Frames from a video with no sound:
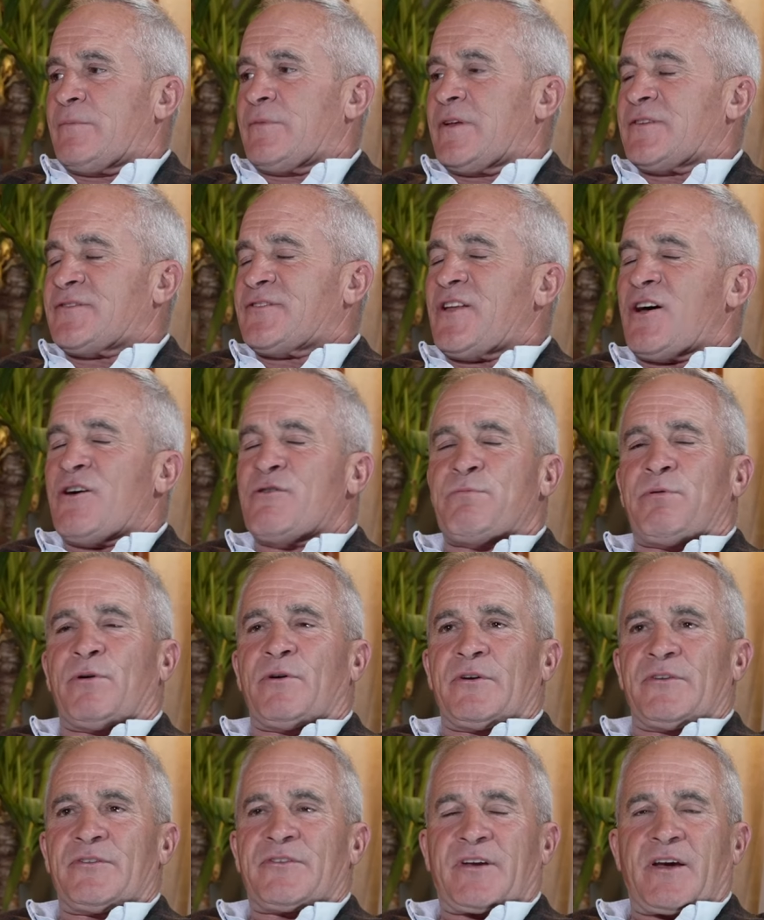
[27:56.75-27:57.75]
There's no
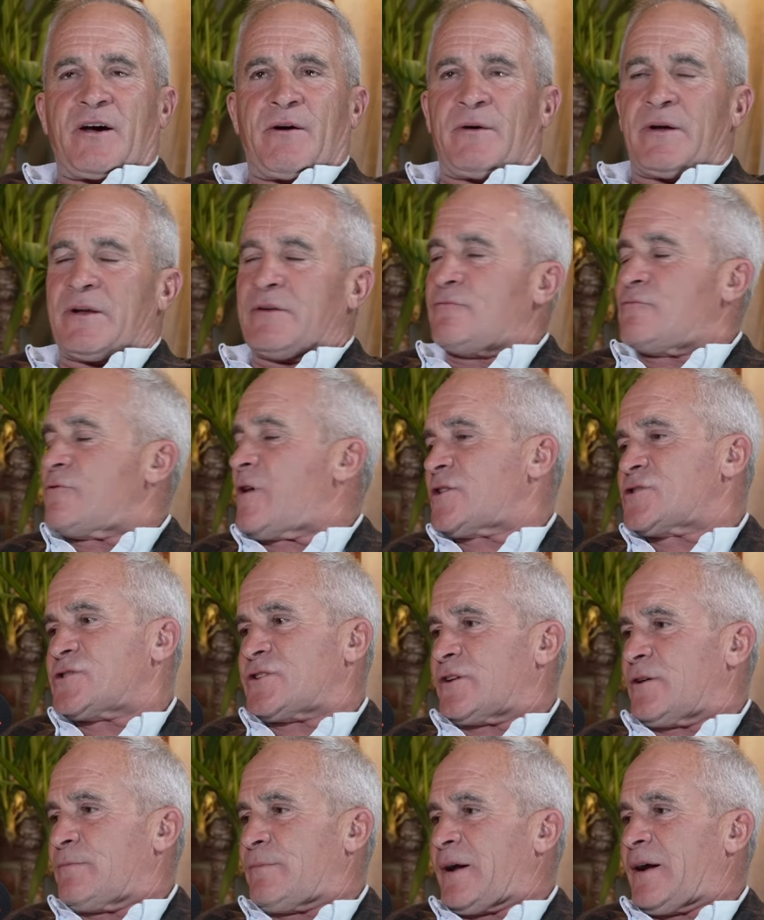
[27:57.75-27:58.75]
point to go in
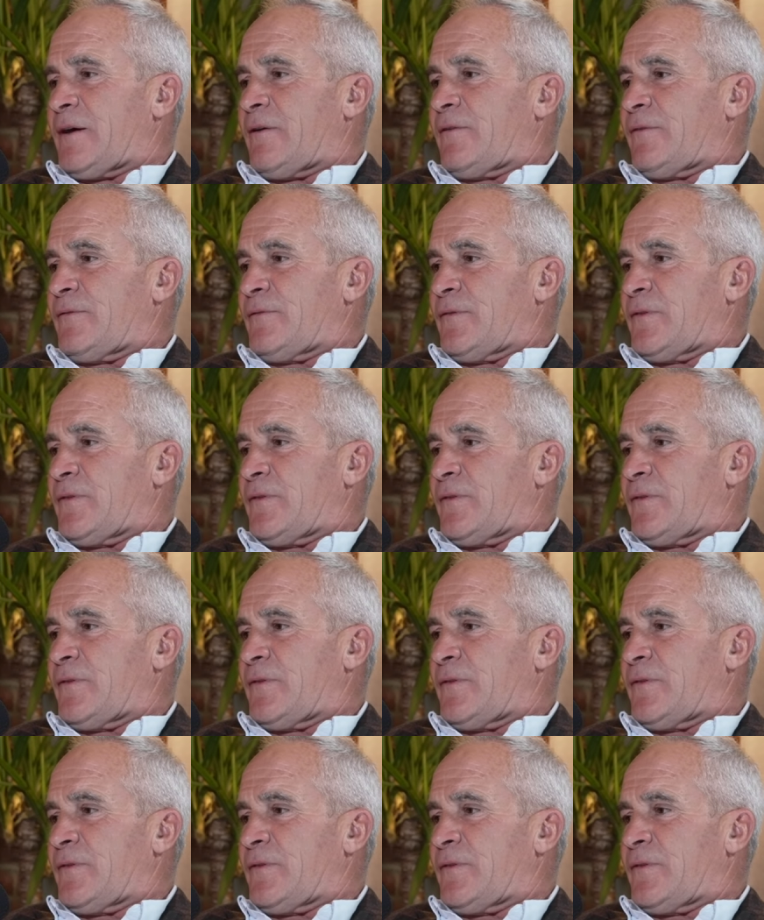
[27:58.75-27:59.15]
rushing about.